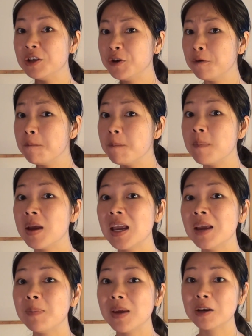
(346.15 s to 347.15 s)
You
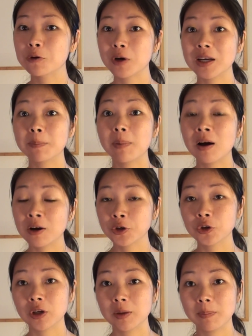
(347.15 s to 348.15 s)
may be right
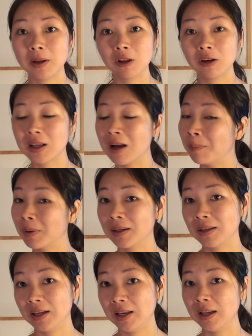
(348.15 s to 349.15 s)
partially, but not
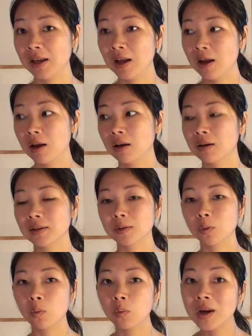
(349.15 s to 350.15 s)
completely.
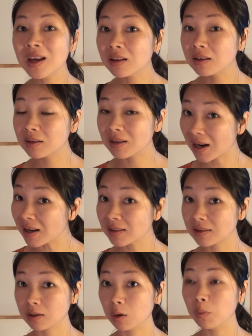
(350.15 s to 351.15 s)
Because we does
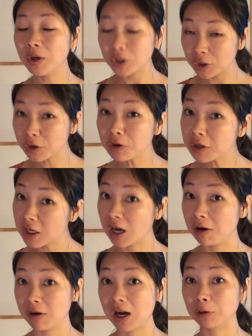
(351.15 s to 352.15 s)
we do
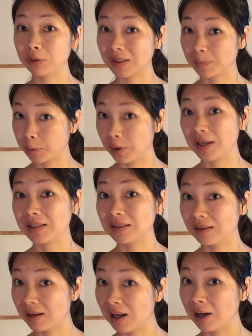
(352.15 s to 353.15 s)
know how to express
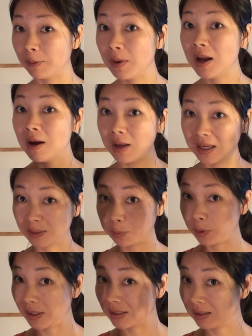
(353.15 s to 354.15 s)
love,
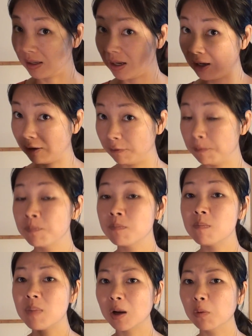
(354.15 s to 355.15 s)
express love,
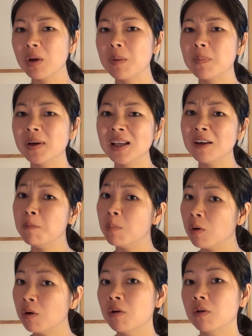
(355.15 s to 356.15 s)
but we believe
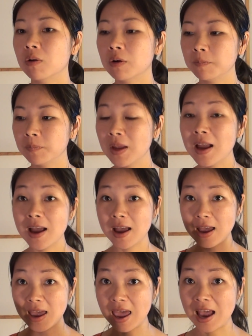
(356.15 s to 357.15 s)
more
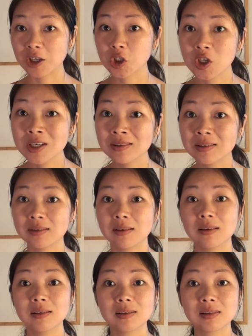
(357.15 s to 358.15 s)
actions
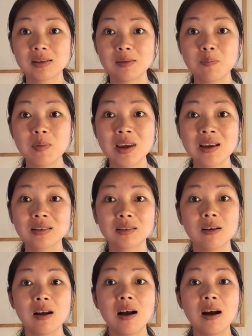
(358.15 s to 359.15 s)
speaks
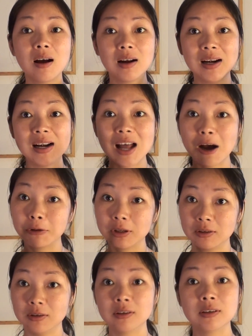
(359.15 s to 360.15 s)

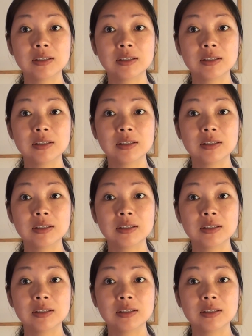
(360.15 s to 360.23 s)
louder